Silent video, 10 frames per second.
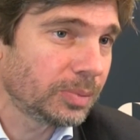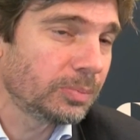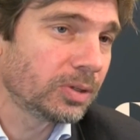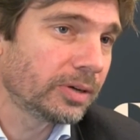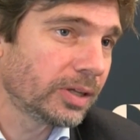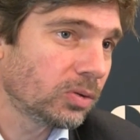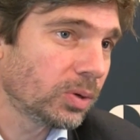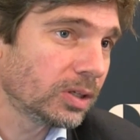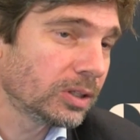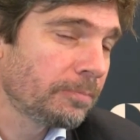People around the
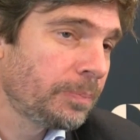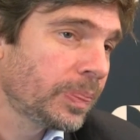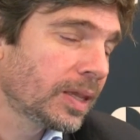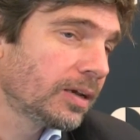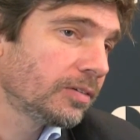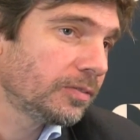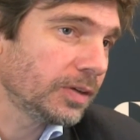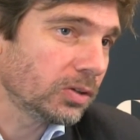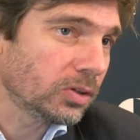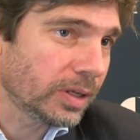world
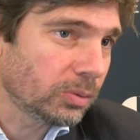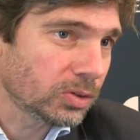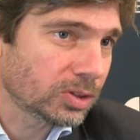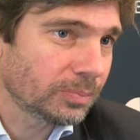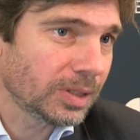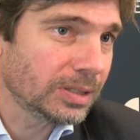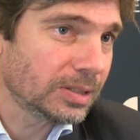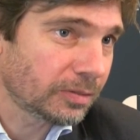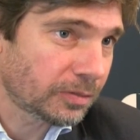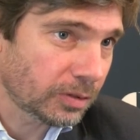feel that they want something
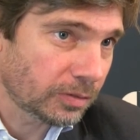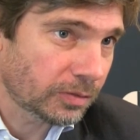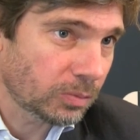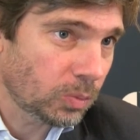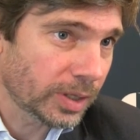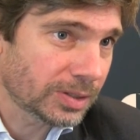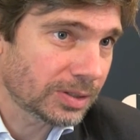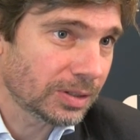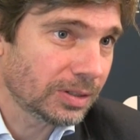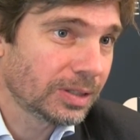different from
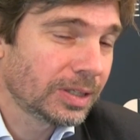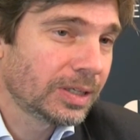Western